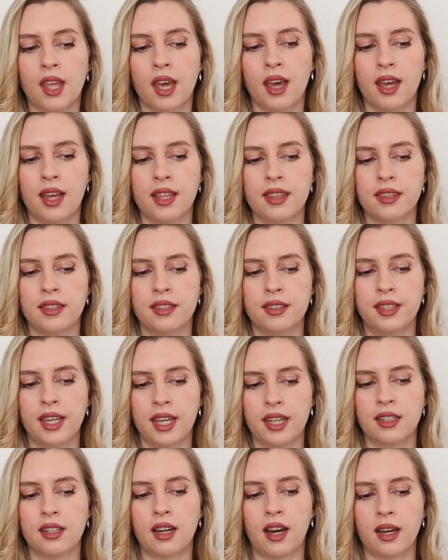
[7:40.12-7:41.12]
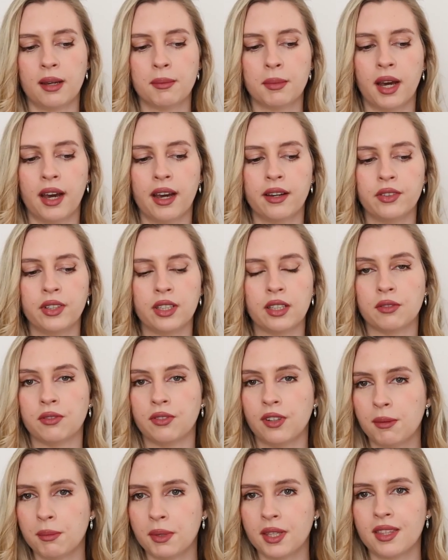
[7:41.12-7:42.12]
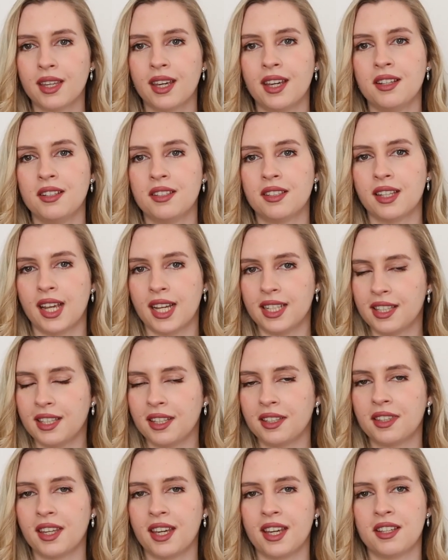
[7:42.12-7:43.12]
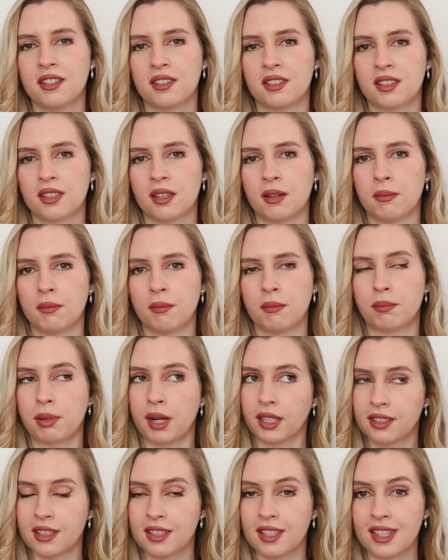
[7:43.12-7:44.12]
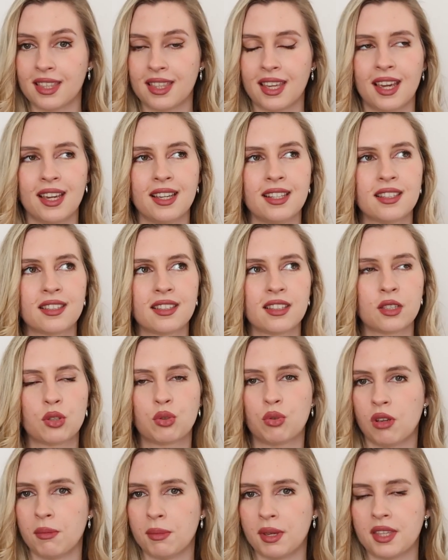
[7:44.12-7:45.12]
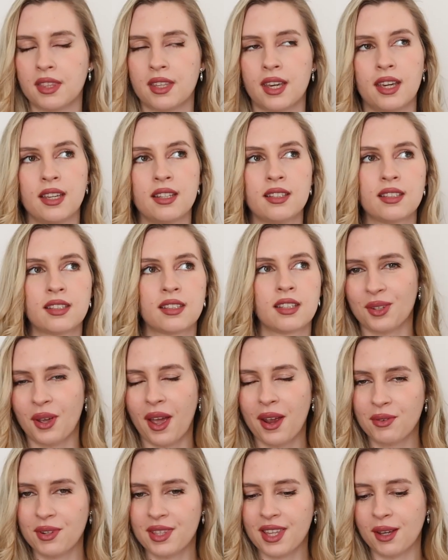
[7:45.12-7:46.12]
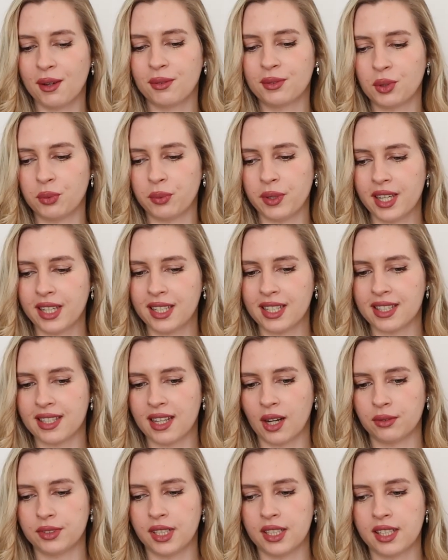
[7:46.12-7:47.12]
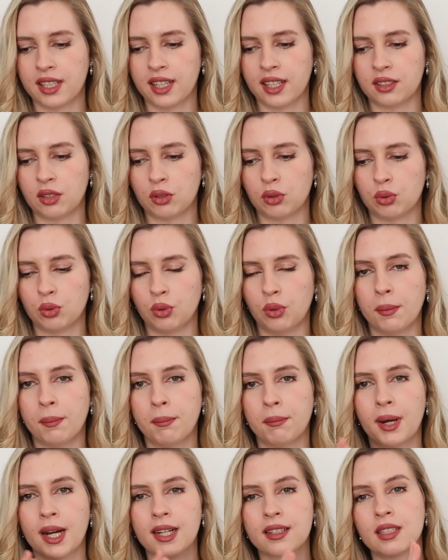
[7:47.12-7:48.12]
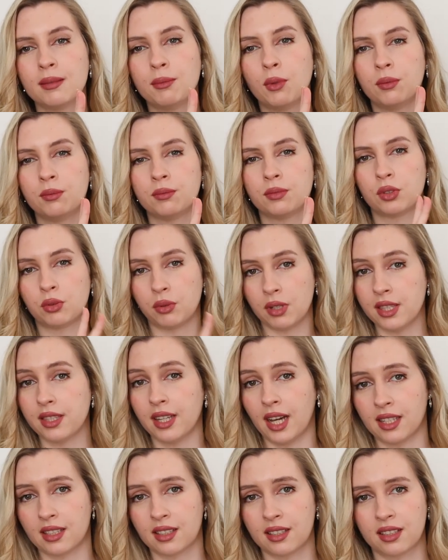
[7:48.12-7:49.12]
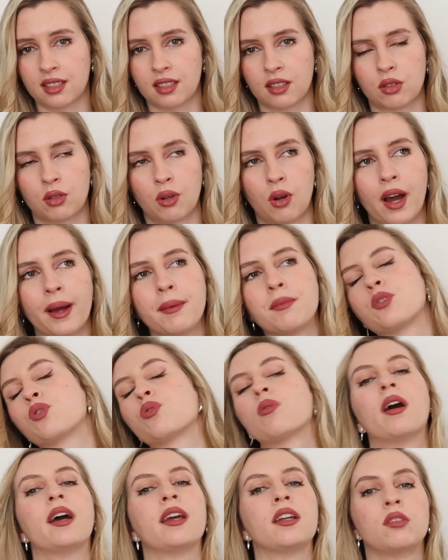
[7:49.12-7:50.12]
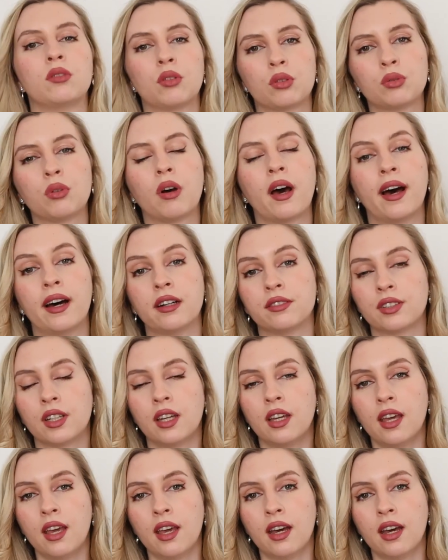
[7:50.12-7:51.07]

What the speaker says: and then I'm having filming days, editing days, practicing days, streaming days. So every day of the week is now dedicated to maximum 3 tasks. So I'm trying not to have